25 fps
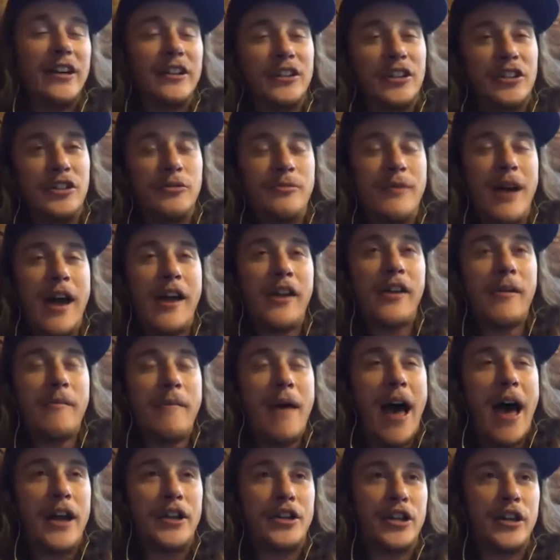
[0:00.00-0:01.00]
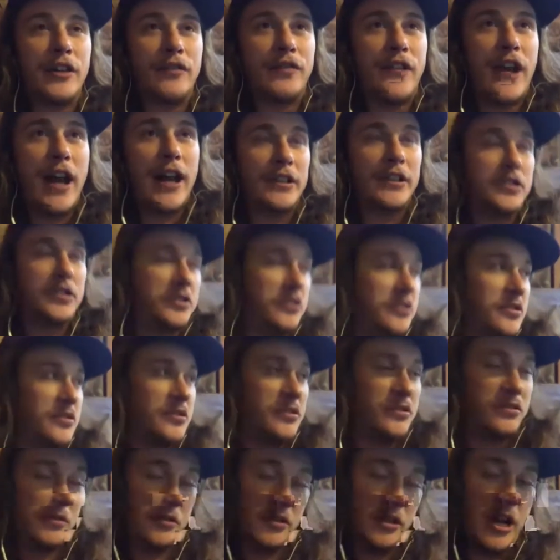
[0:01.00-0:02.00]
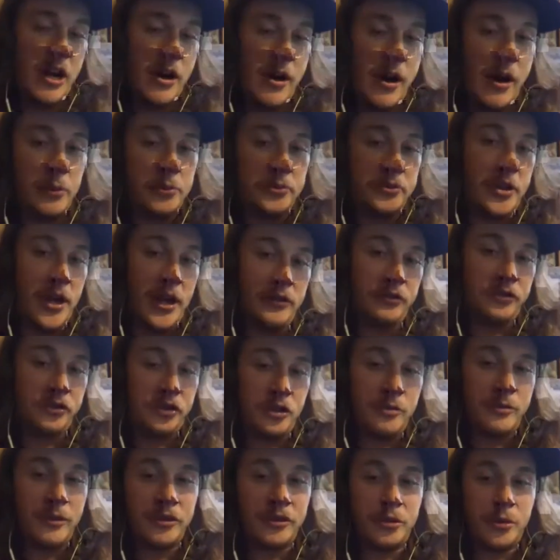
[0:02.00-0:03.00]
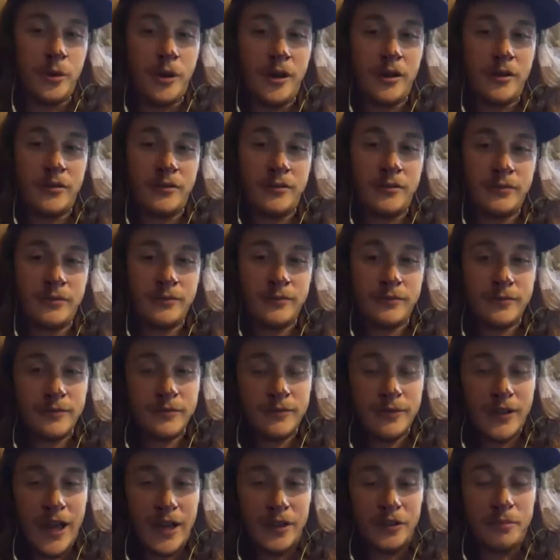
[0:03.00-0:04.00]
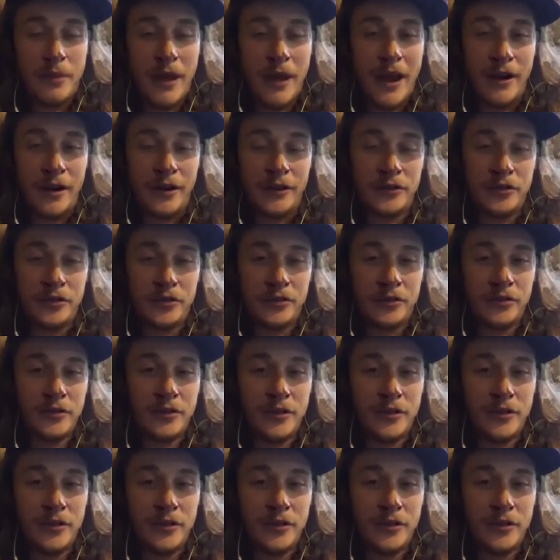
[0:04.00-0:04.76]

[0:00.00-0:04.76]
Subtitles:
Can you imagine if that's how intense humans were as parents?